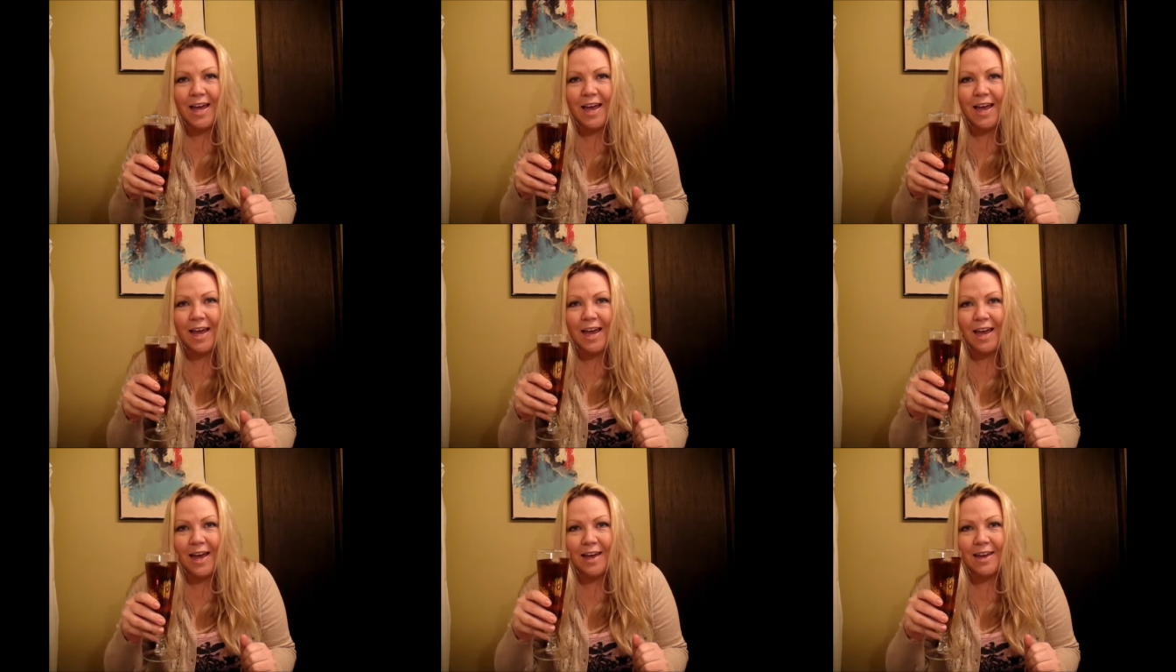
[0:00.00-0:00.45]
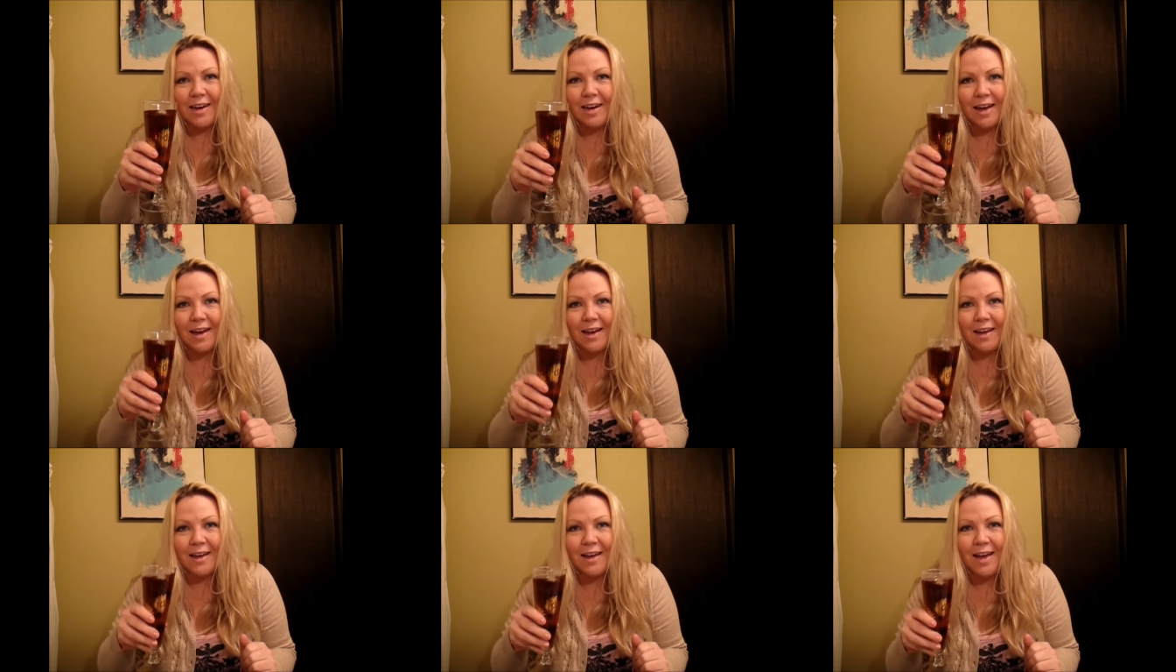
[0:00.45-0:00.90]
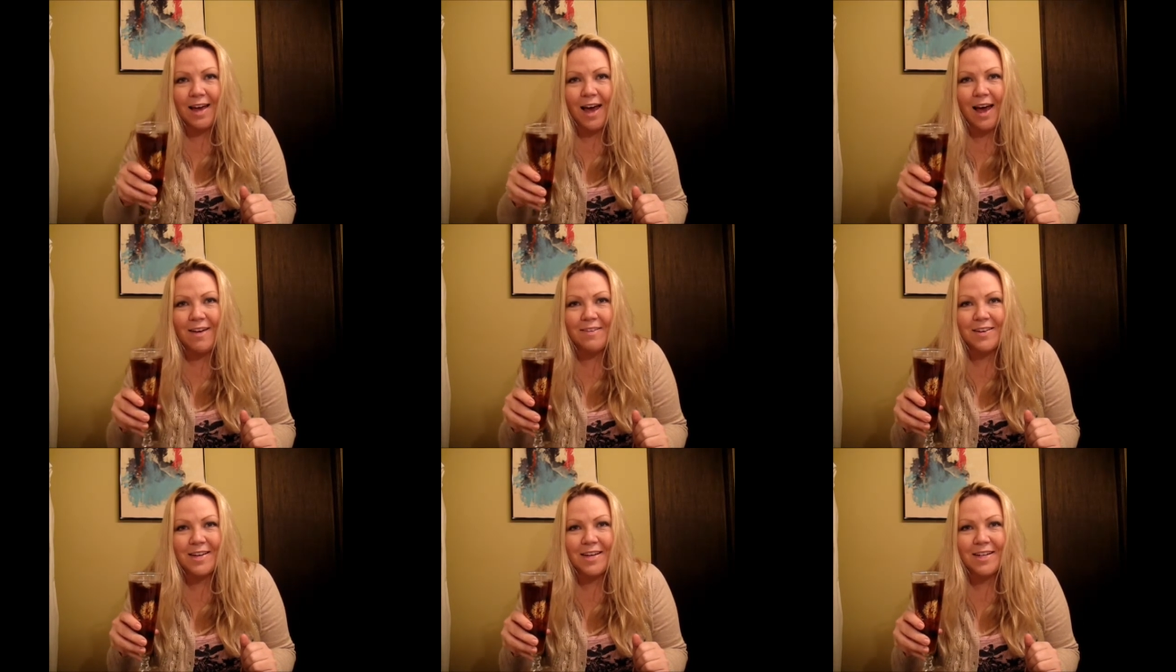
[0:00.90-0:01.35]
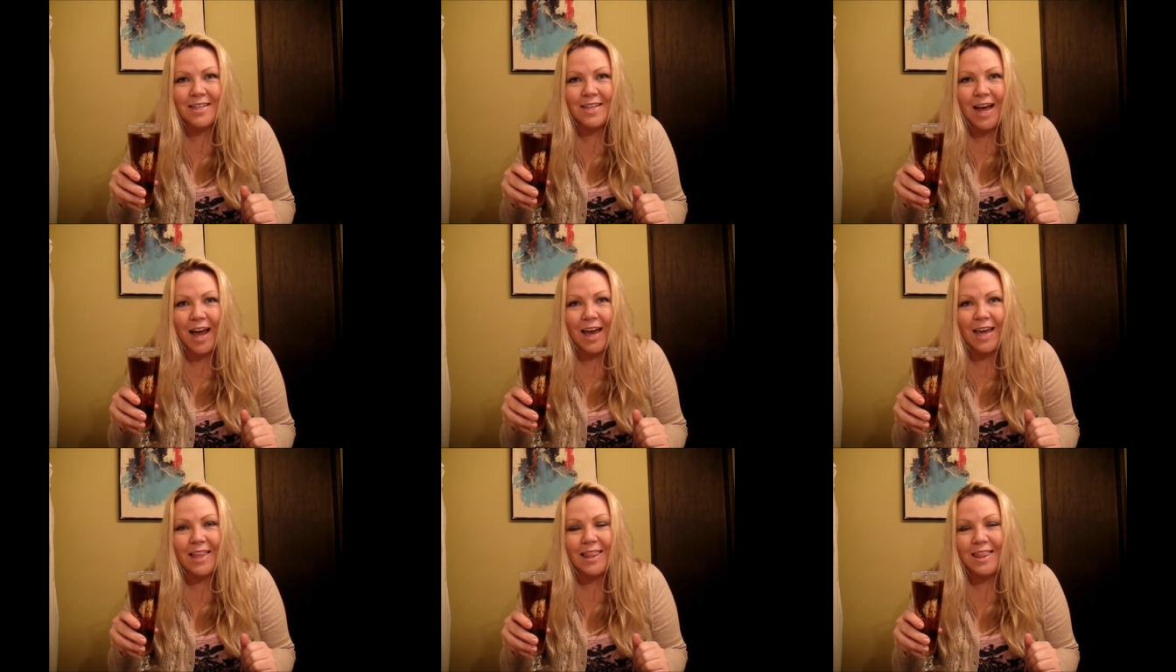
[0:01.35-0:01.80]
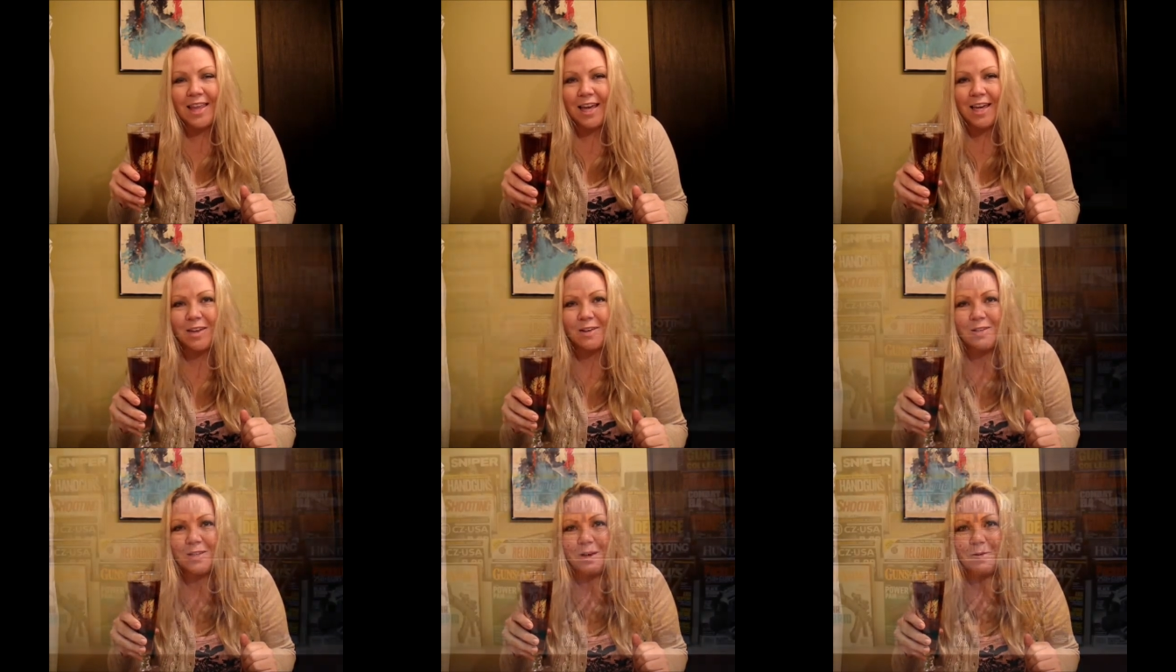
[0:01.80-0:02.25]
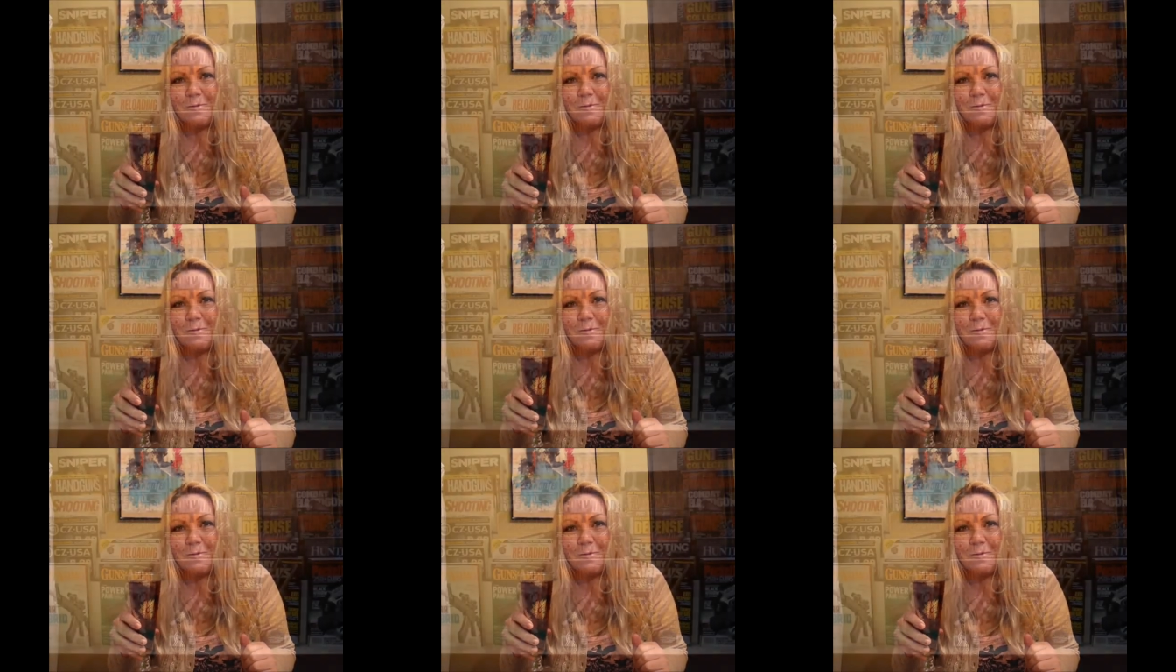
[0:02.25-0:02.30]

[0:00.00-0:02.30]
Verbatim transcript: And uh, have a good night and thank you so